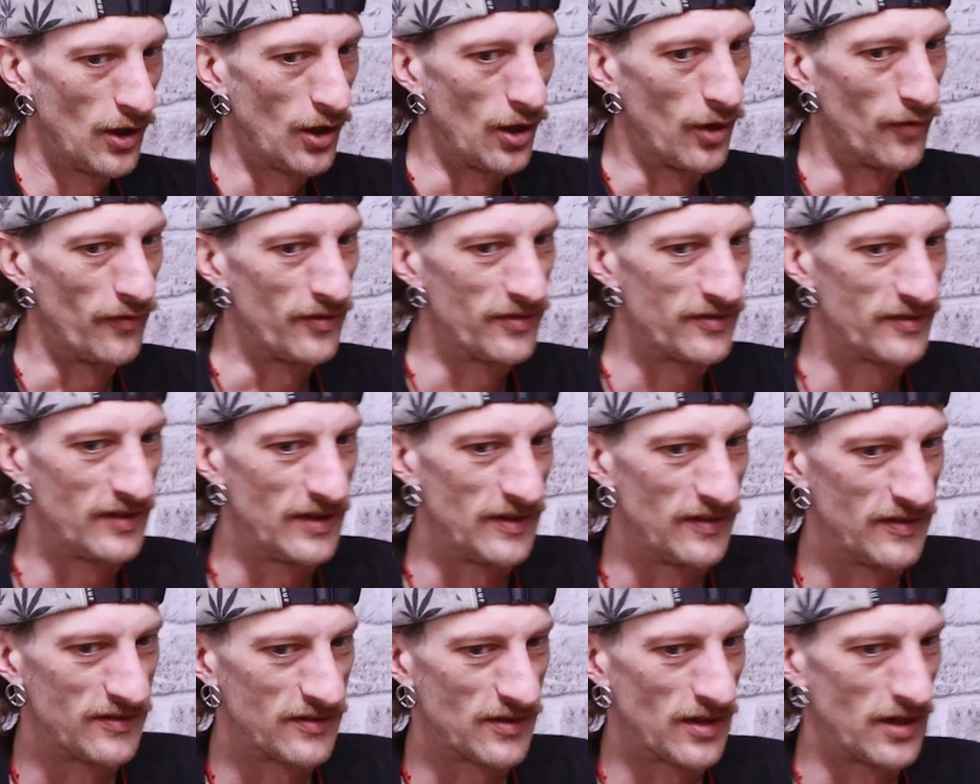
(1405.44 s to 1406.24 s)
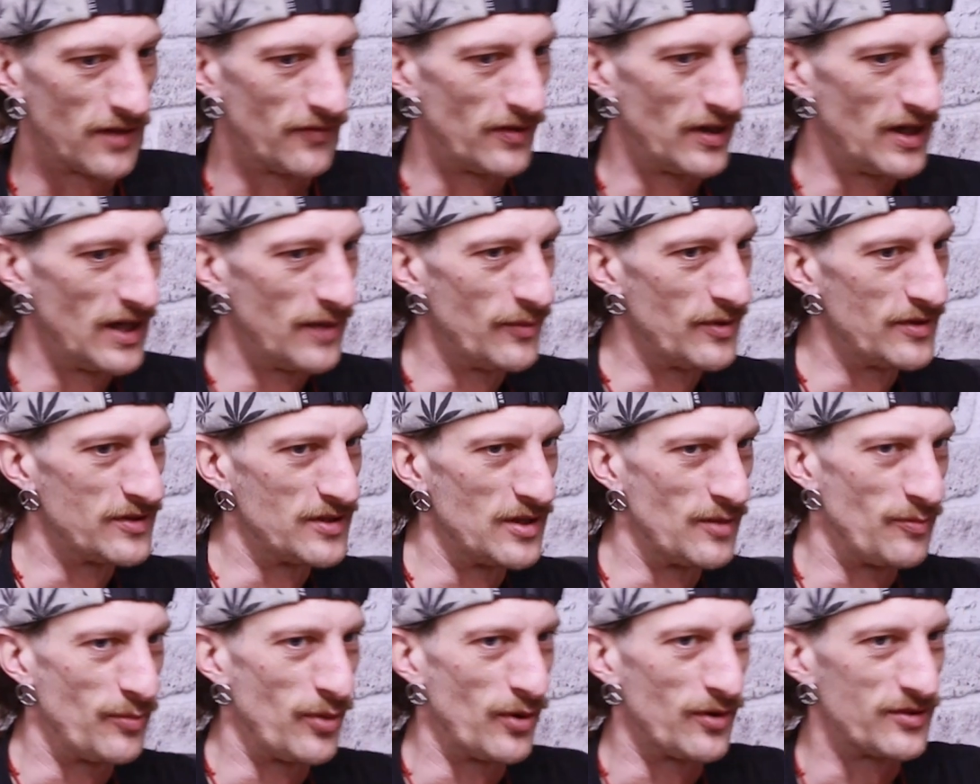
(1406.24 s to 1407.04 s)
obviously there's kind of a limit
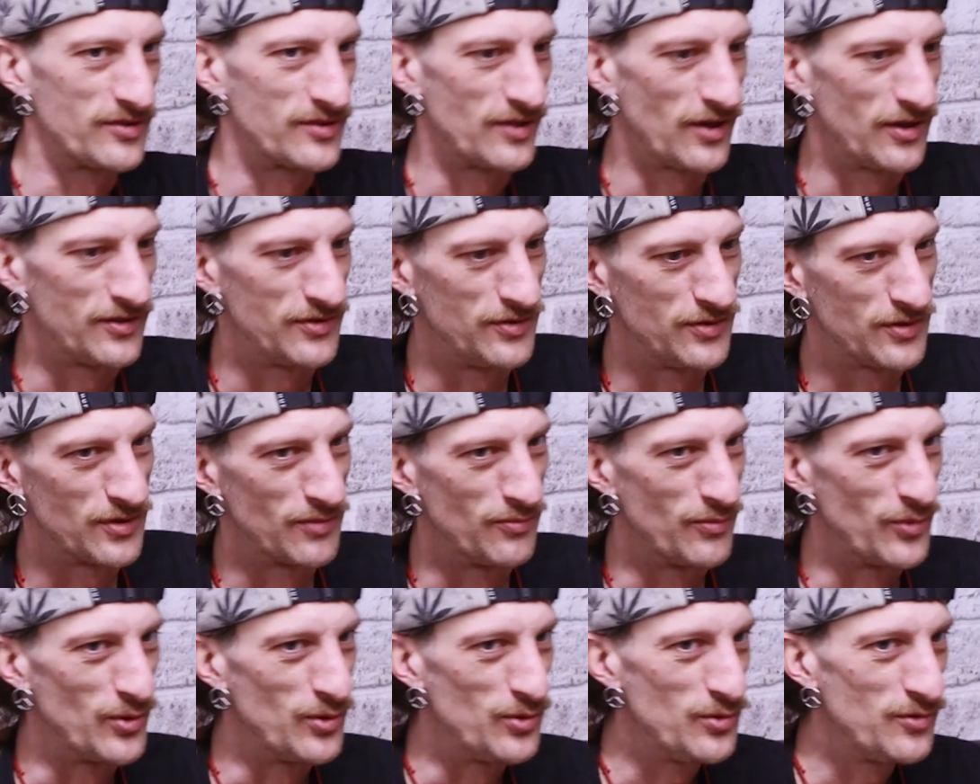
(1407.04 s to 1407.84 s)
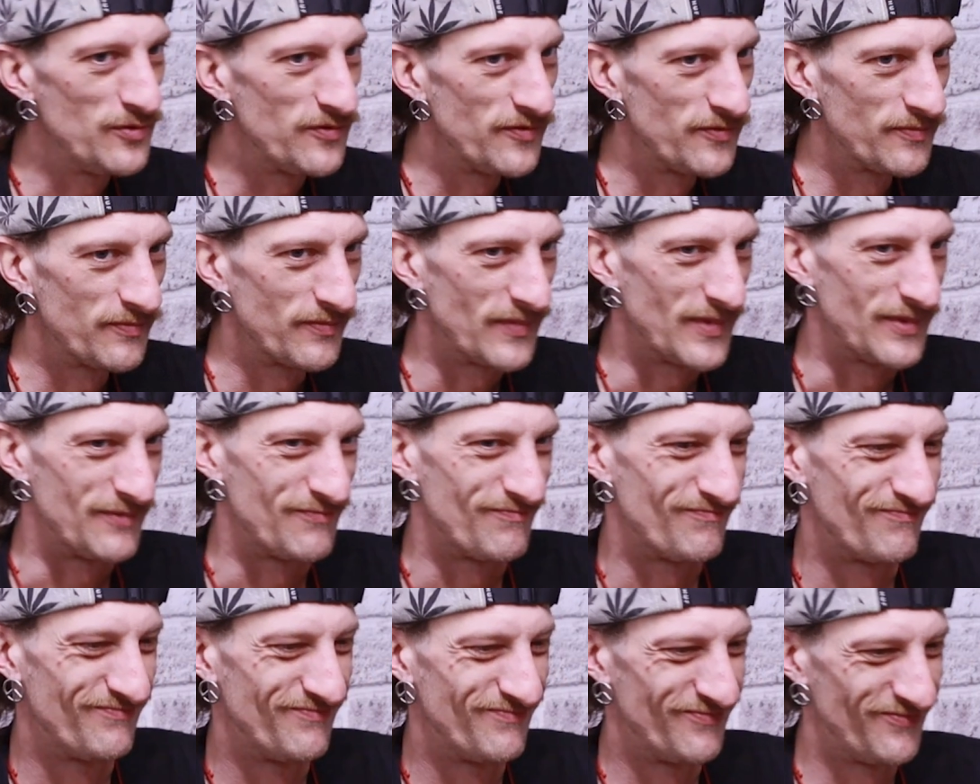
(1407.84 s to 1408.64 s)
to the pot size you can move.
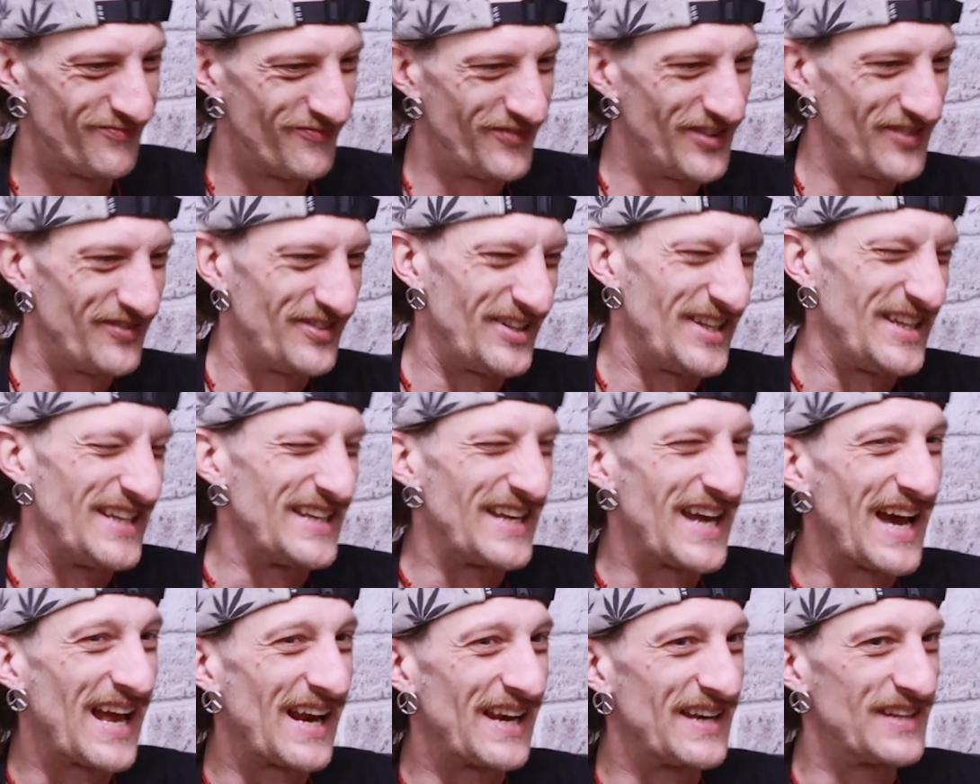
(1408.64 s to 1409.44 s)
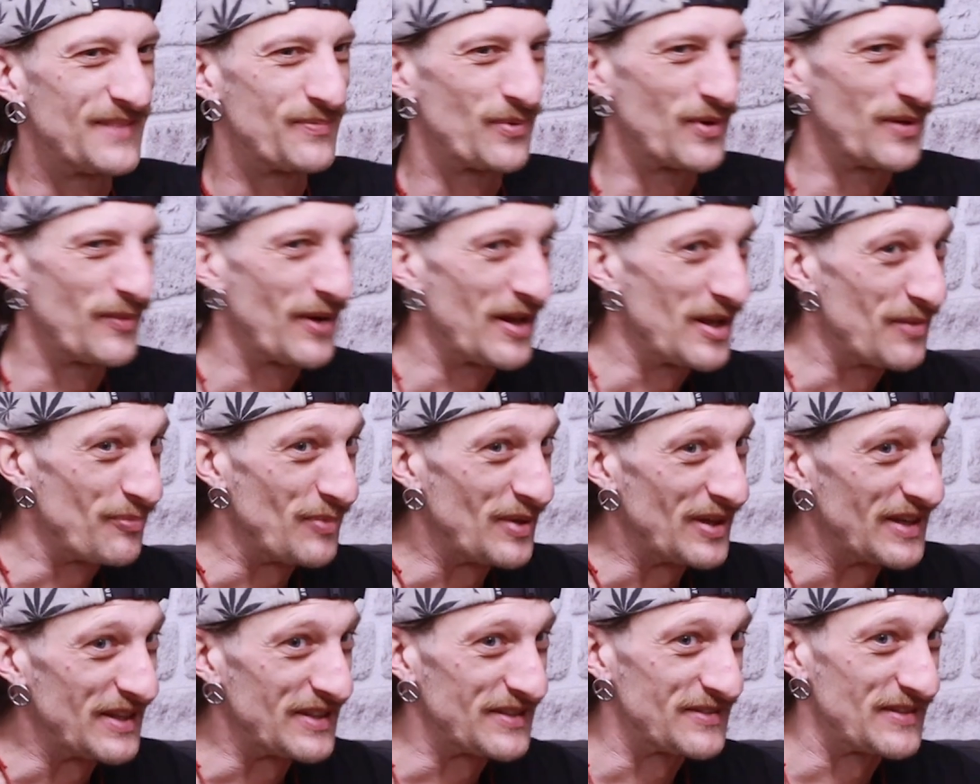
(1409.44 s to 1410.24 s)
15 gallon is probably about the
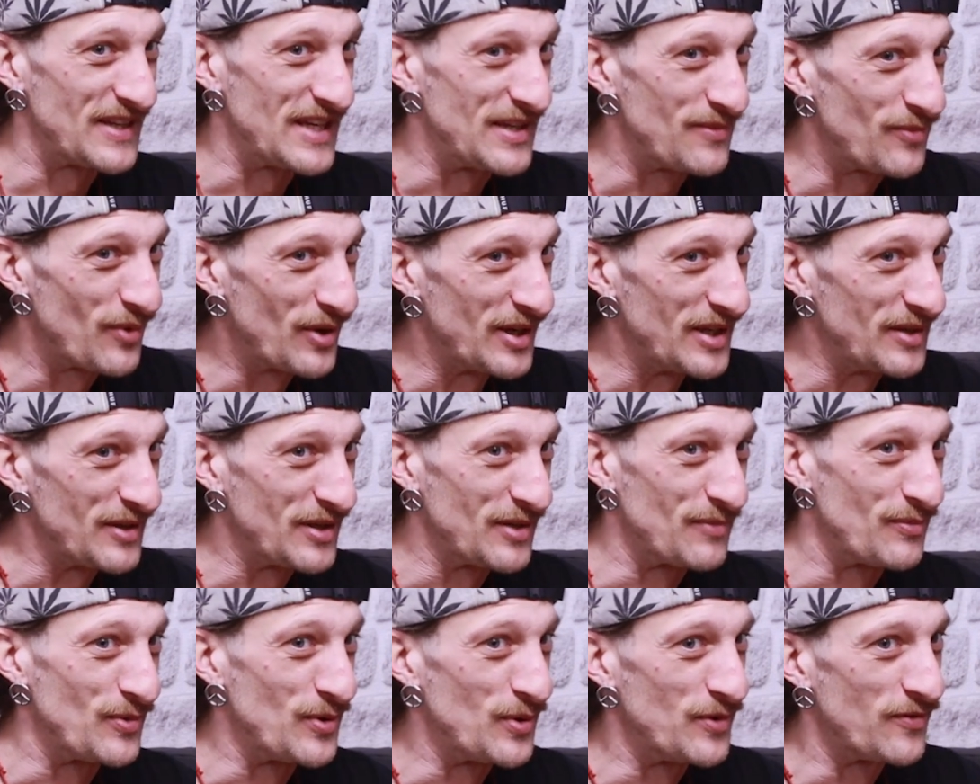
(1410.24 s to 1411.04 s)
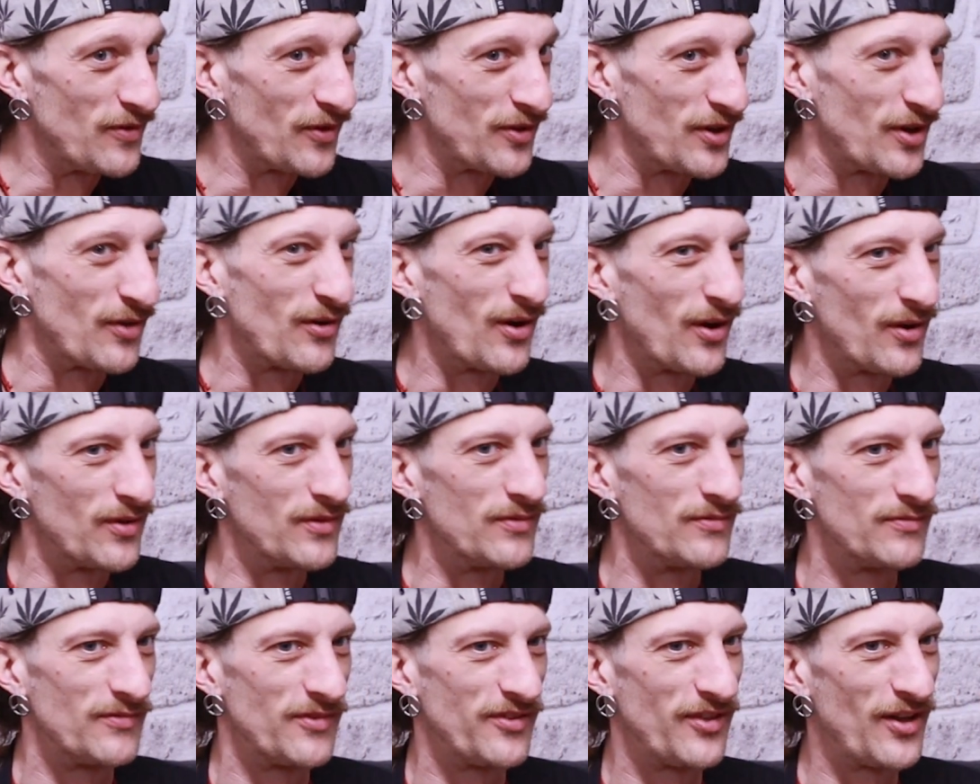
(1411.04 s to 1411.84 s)
biggest anybody can move on their
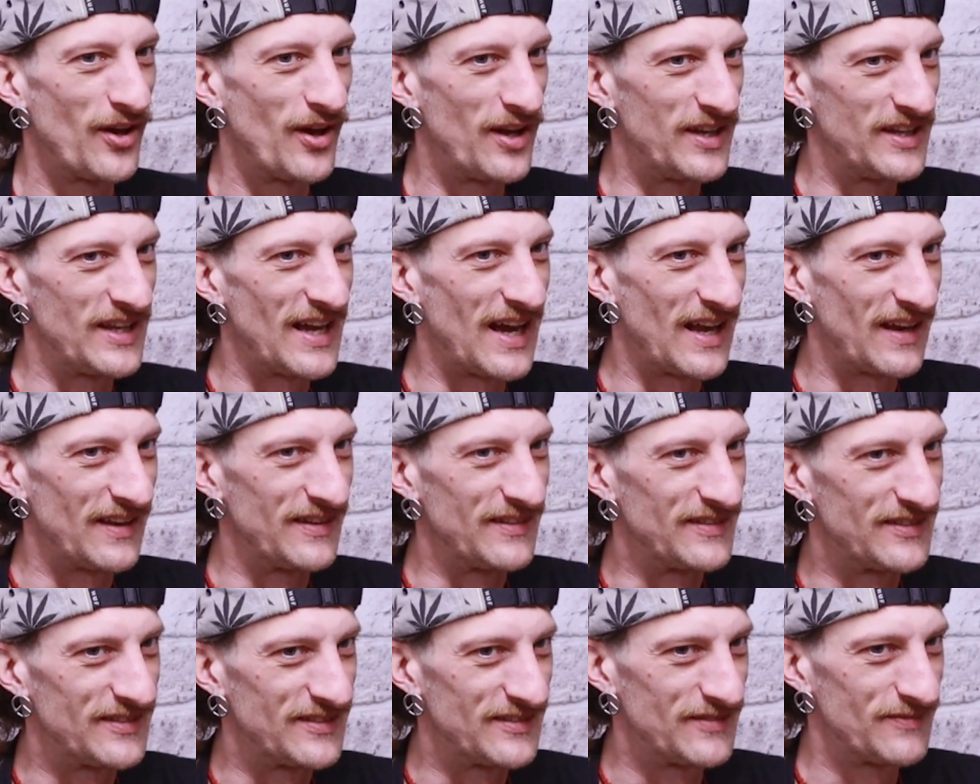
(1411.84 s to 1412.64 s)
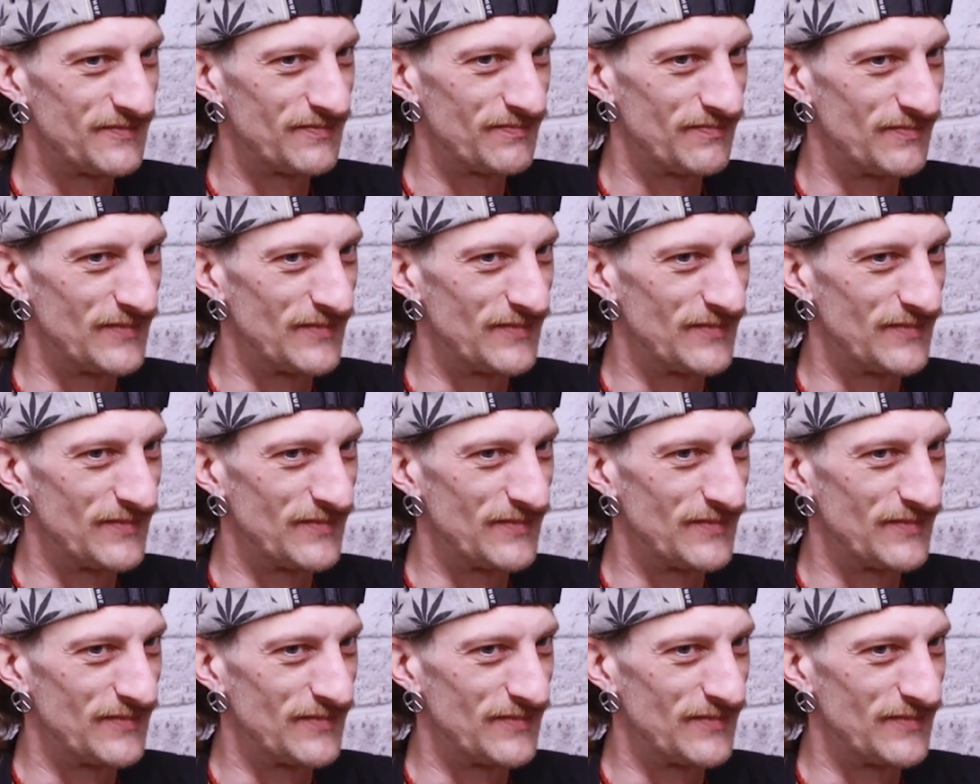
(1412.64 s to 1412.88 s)
own. 30 gallons